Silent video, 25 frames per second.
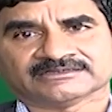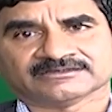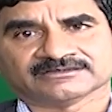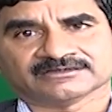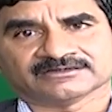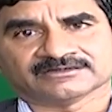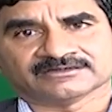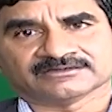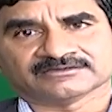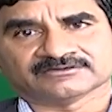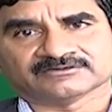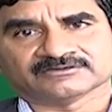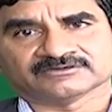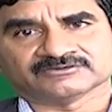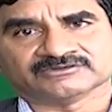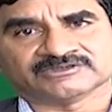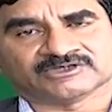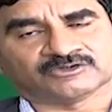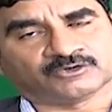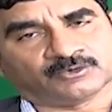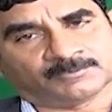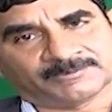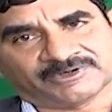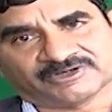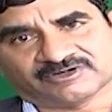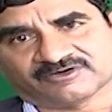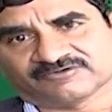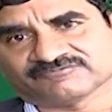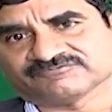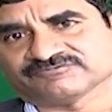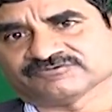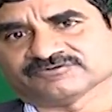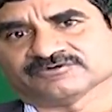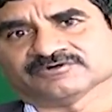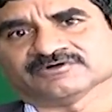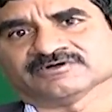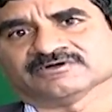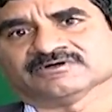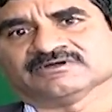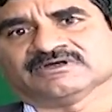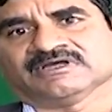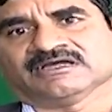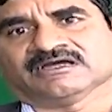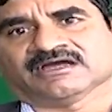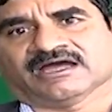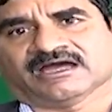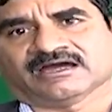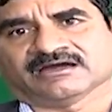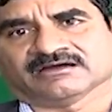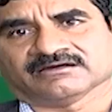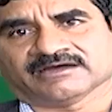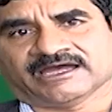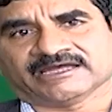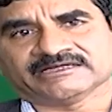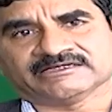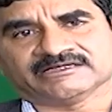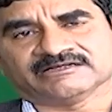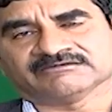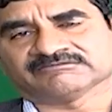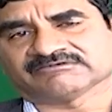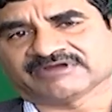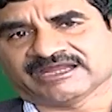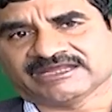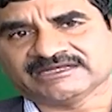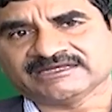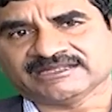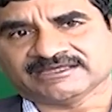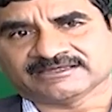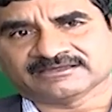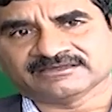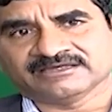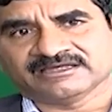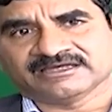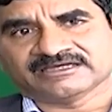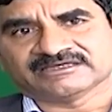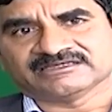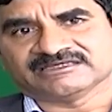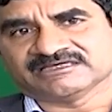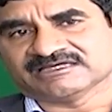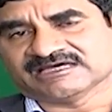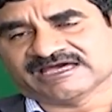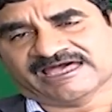in, uh, the domain of IT training. He